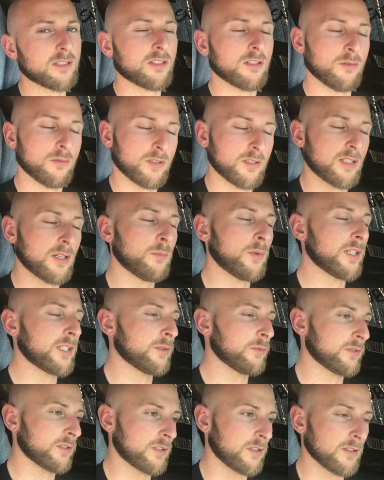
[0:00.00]
So in some ways
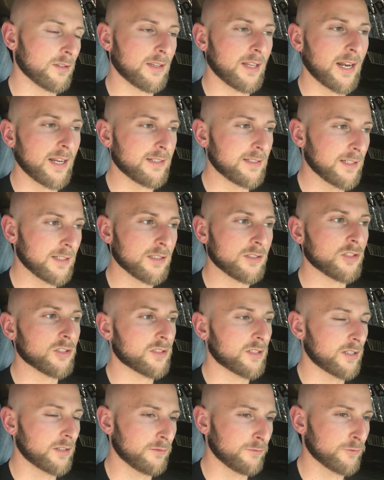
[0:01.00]
it was good that I did it
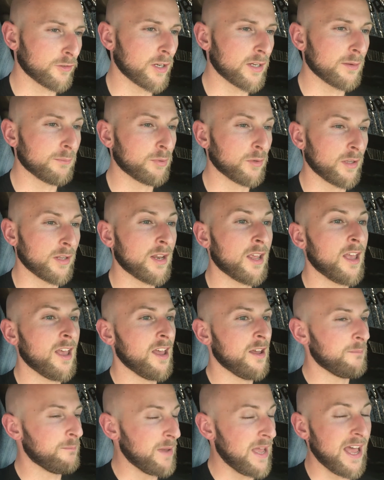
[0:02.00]
just to confront it, but
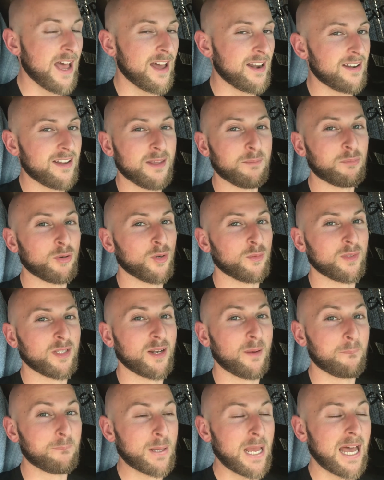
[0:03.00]
man, it put me
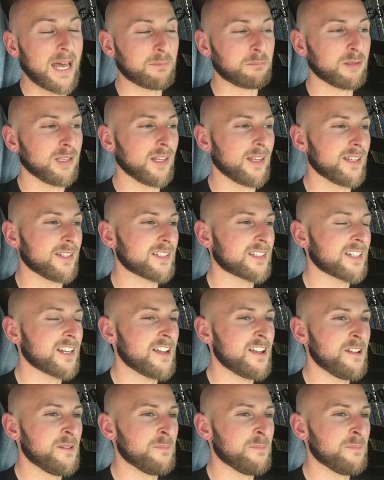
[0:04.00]
in a bad place.